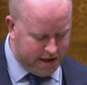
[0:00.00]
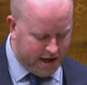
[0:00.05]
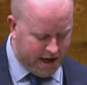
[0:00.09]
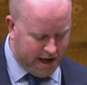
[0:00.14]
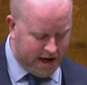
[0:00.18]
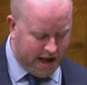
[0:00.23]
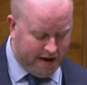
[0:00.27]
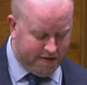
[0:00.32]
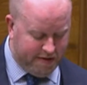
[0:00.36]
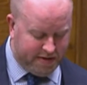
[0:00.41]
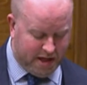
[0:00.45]

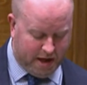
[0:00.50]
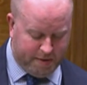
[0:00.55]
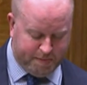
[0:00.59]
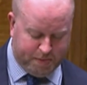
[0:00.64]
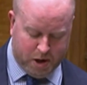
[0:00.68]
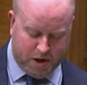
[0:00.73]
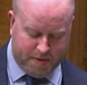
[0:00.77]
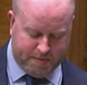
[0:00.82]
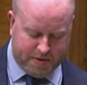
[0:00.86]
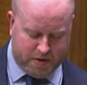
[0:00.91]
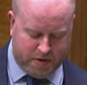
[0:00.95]
and have that
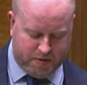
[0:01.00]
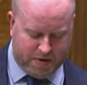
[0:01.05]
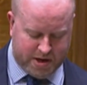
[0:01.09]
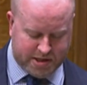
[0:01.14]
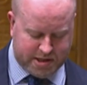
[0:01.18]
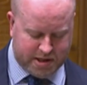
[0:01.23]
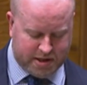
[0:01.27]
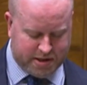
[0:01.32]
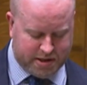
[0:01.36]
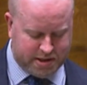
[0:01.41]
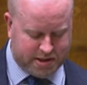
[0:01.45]
permanent
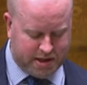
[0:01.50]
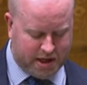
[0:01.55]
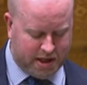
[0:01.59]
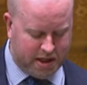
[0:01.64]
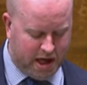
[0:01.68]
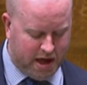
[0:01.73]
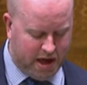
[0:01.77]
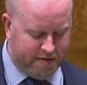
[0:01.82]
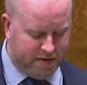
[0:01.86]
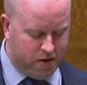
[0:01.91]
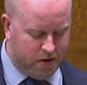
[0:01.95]
residency they have